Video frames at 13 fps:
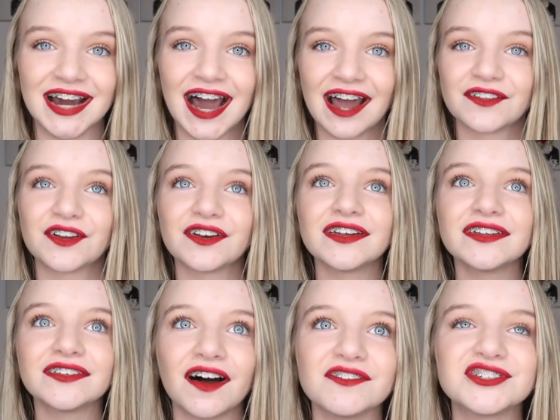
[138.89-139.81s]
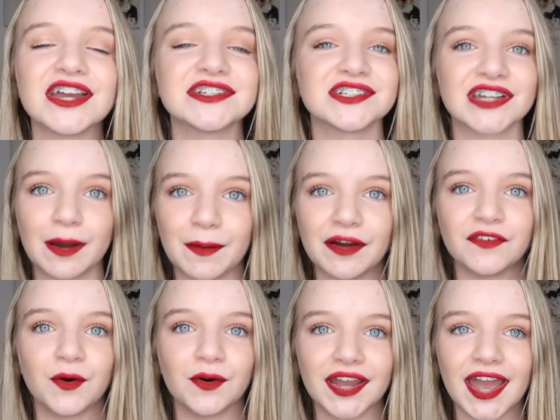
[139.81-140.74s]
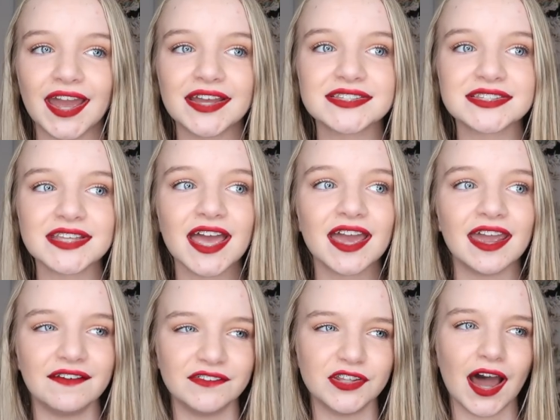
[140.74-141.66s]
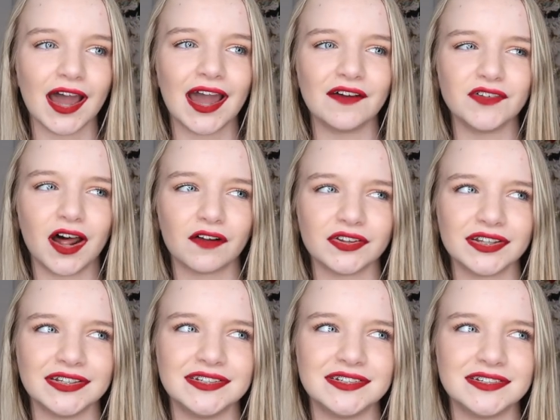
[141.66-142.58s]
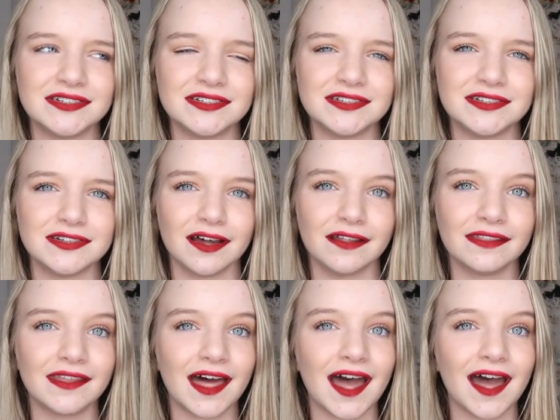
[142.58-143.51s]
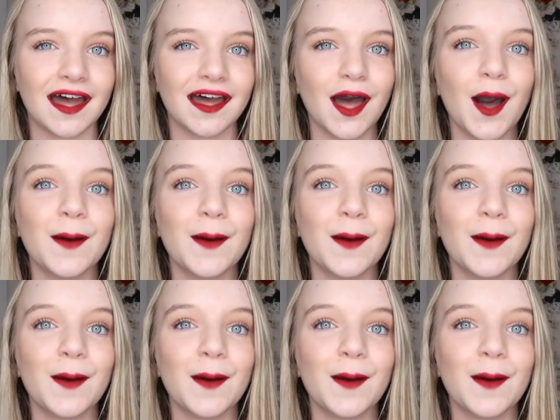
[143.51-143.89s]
I literally love changing out my phone case even though I have not really done that.